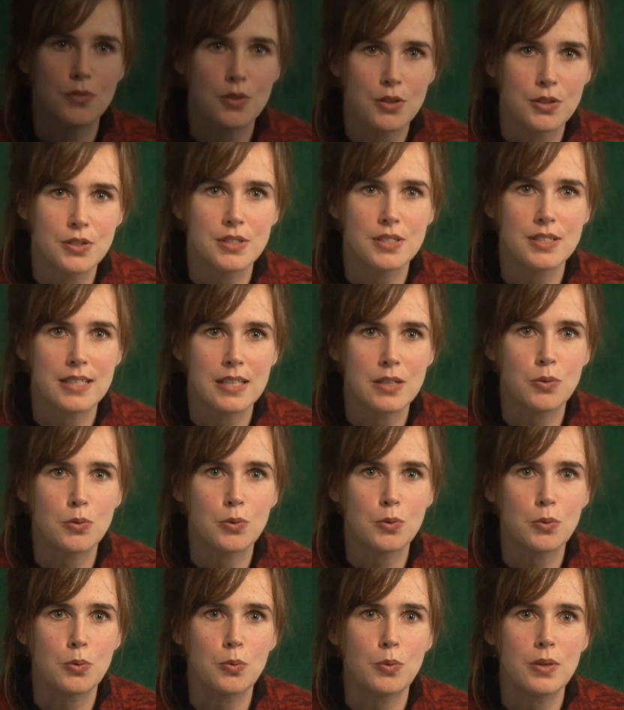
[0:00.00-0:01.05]
first
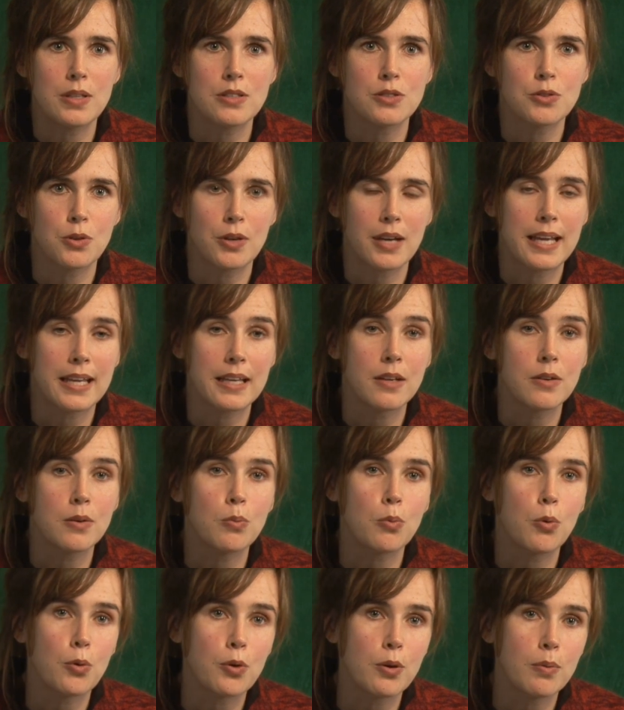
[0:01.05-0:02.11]
single with Stock Aitken
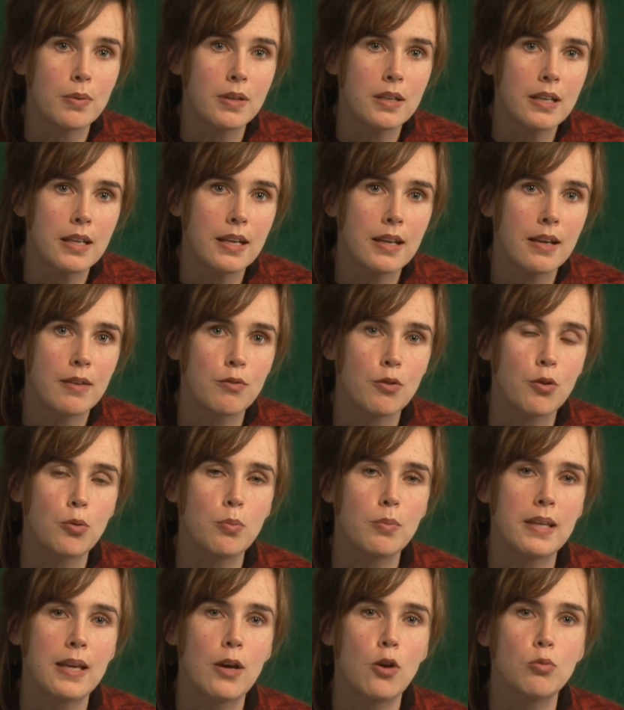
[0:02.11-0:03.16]
and Waterman
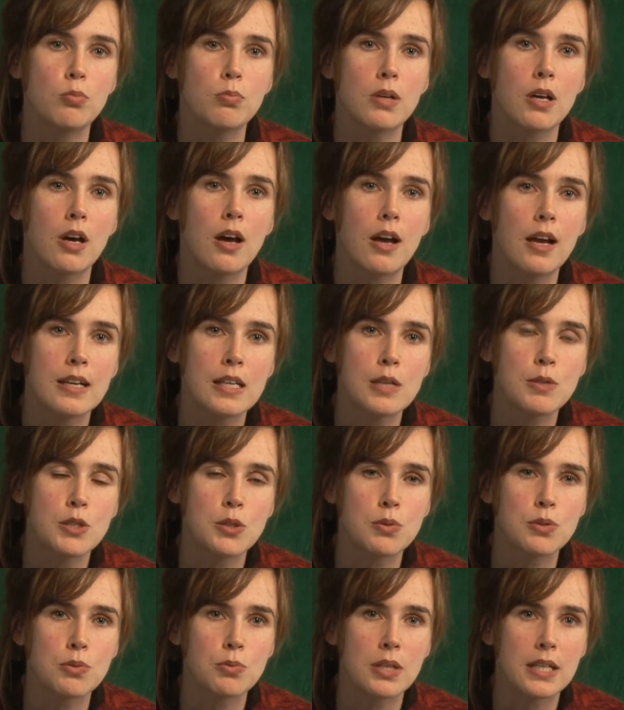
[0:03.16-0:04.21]
from the album Kylie,
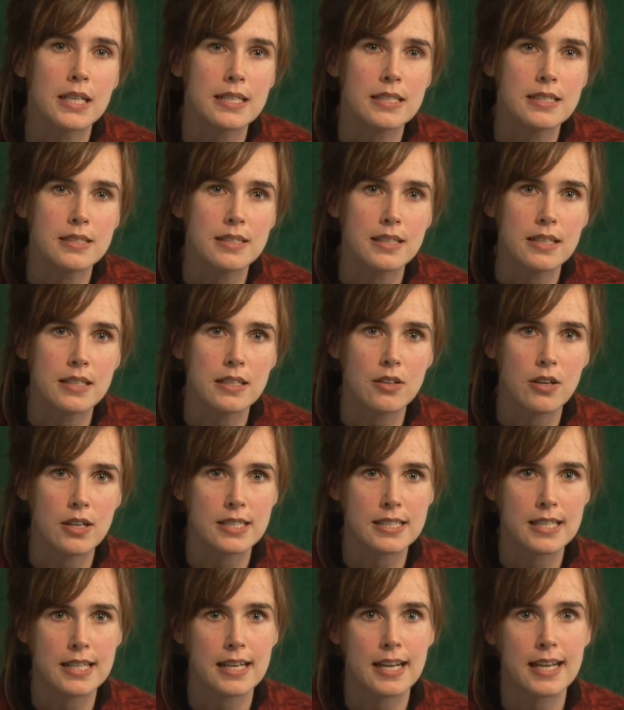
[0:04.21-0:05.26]
which was released in
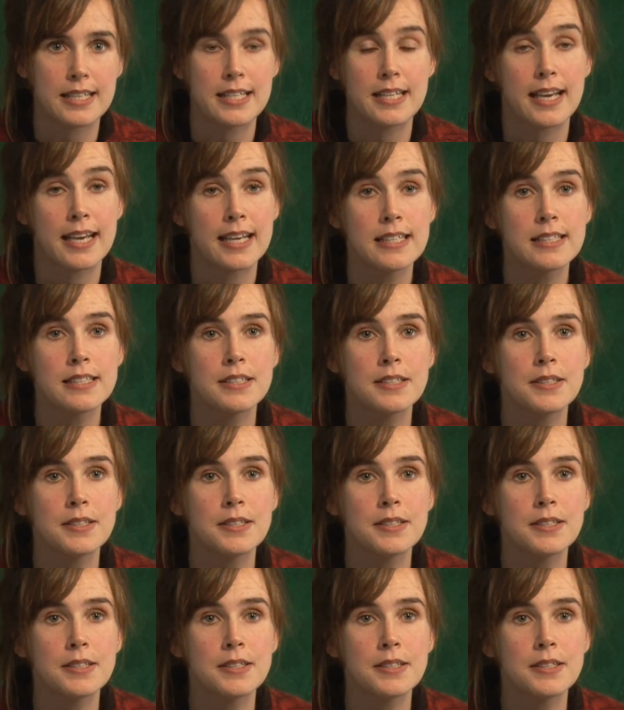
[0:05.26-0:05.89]
1988.